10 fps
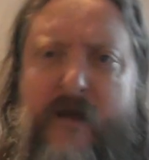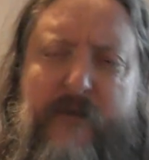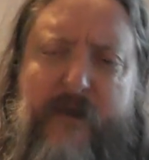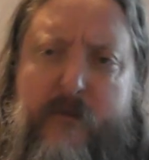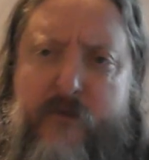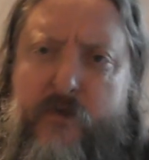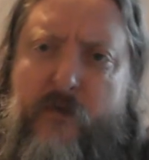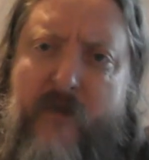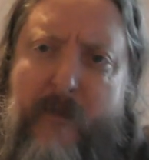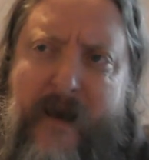I think he was
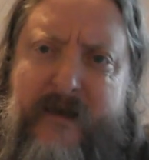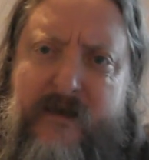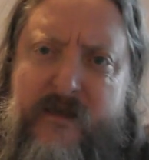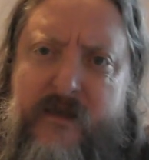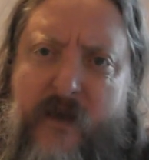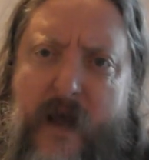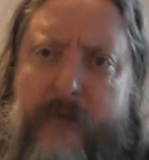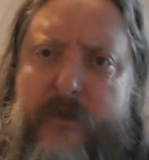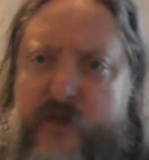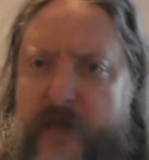using Rip Hunter's
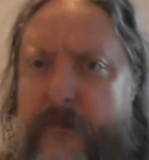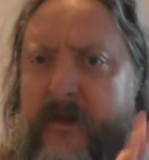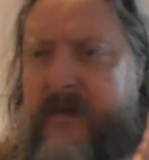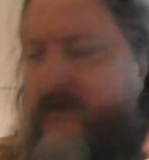time ship